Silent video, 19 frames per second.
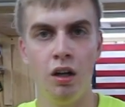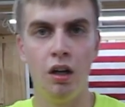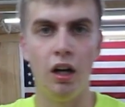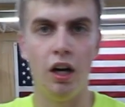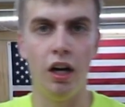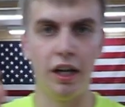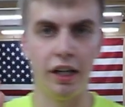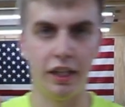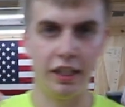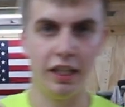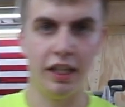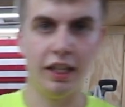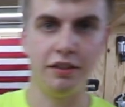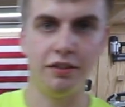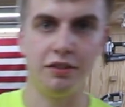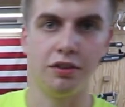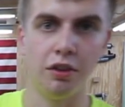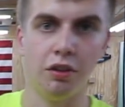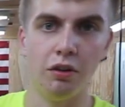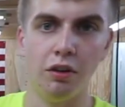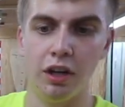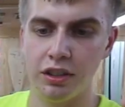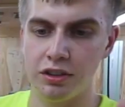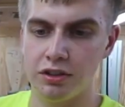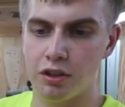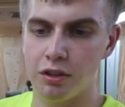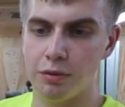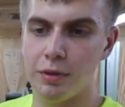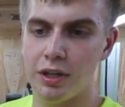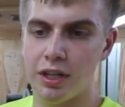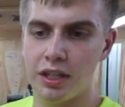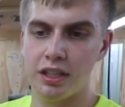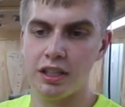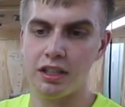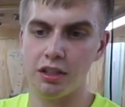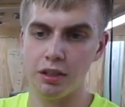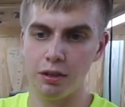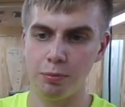Alright guys, so I started
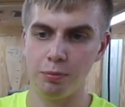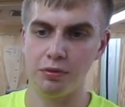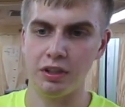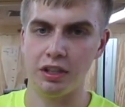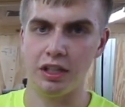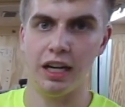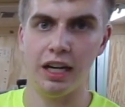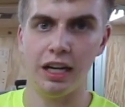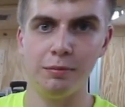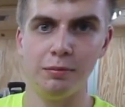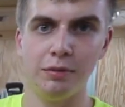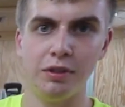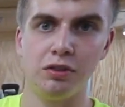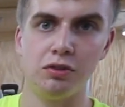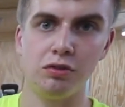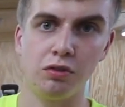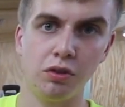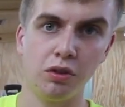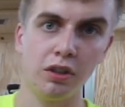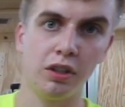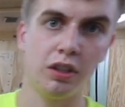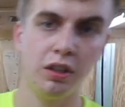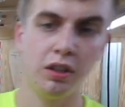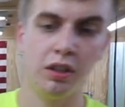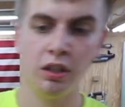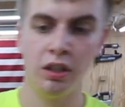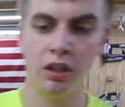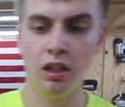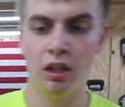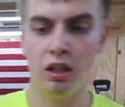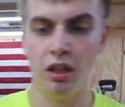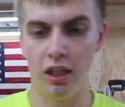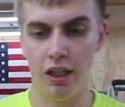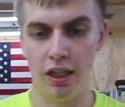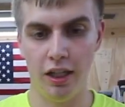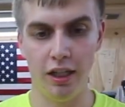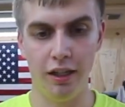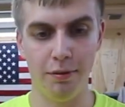mocking up the cabinet drawer.
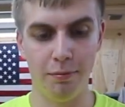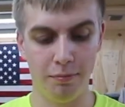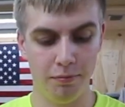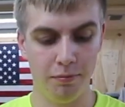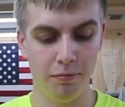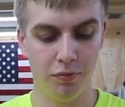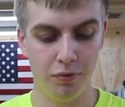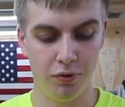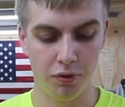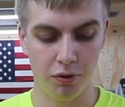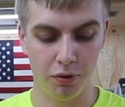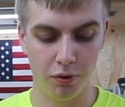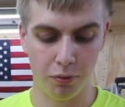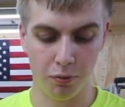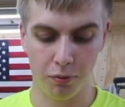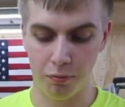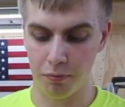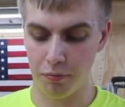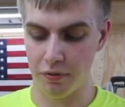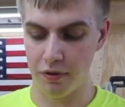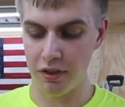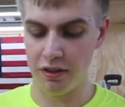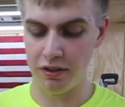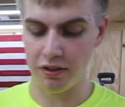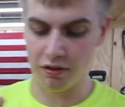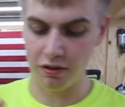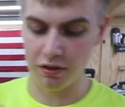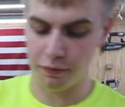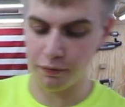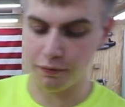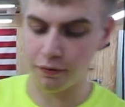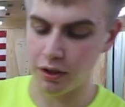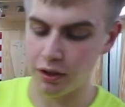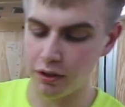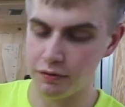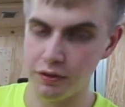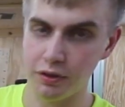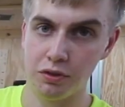So this is the
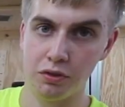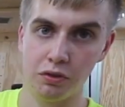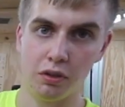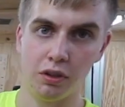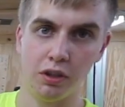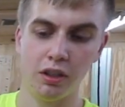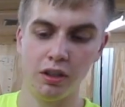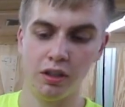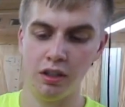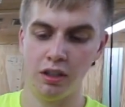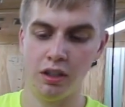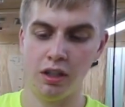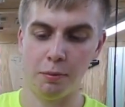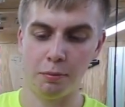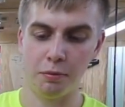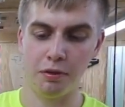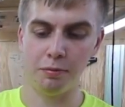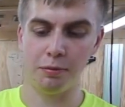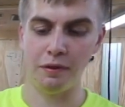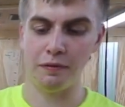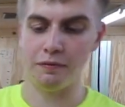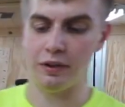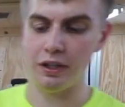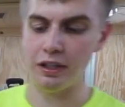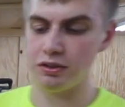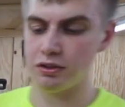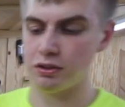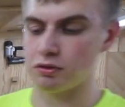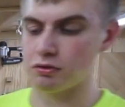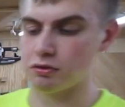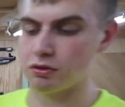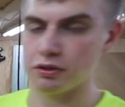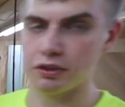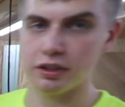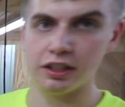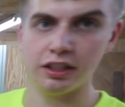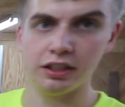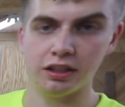front of the drawer. I'm going to be face
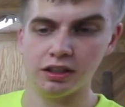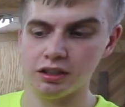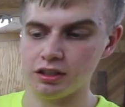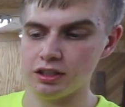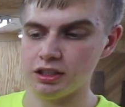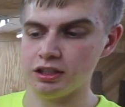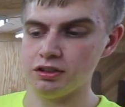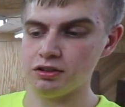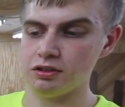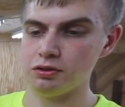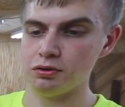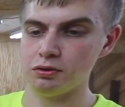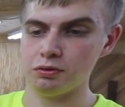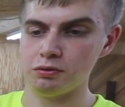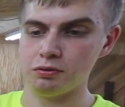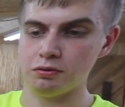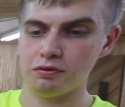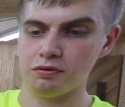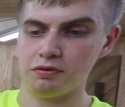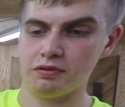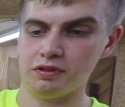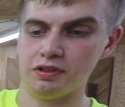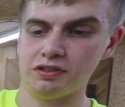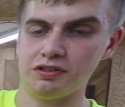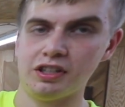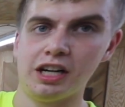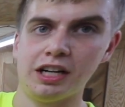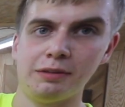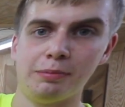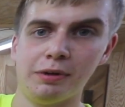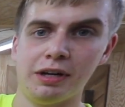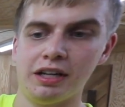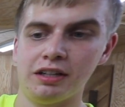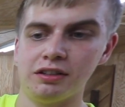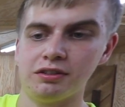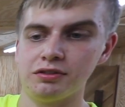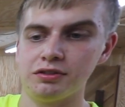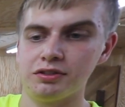screwing it into the side
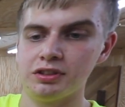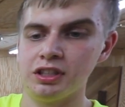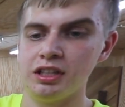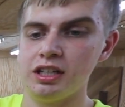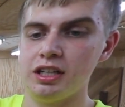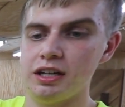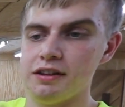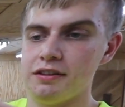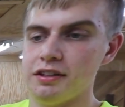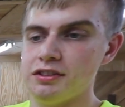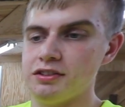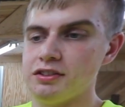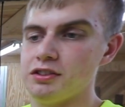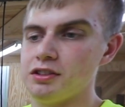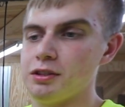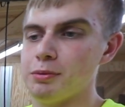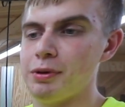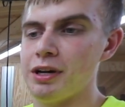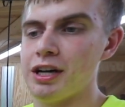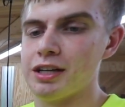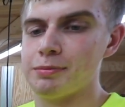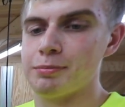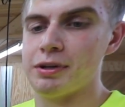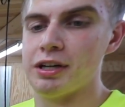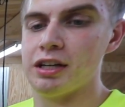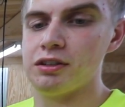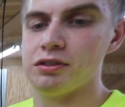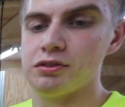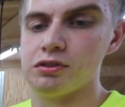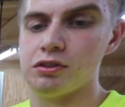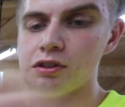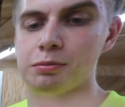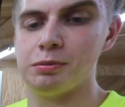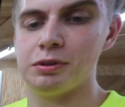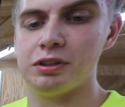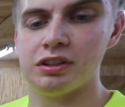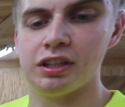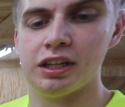panels. And this is the back panel, so I'll
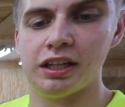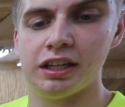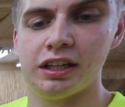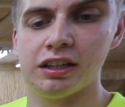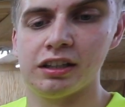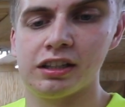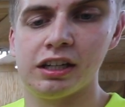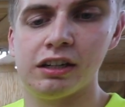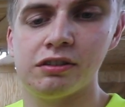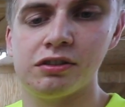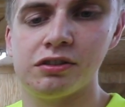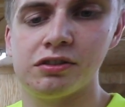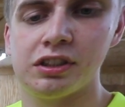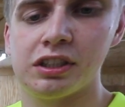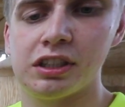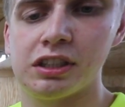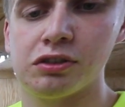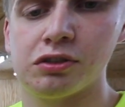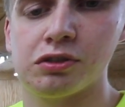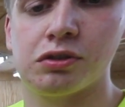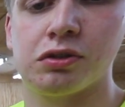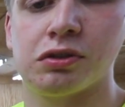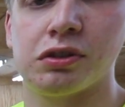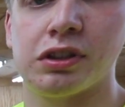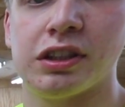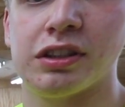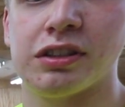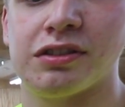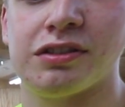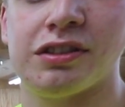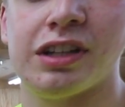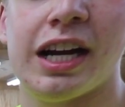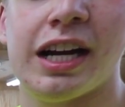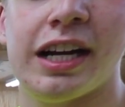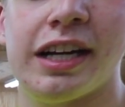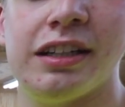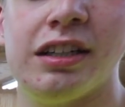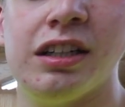be taking a countersink and screwing the
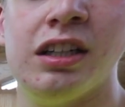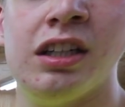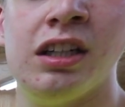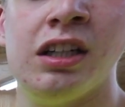side.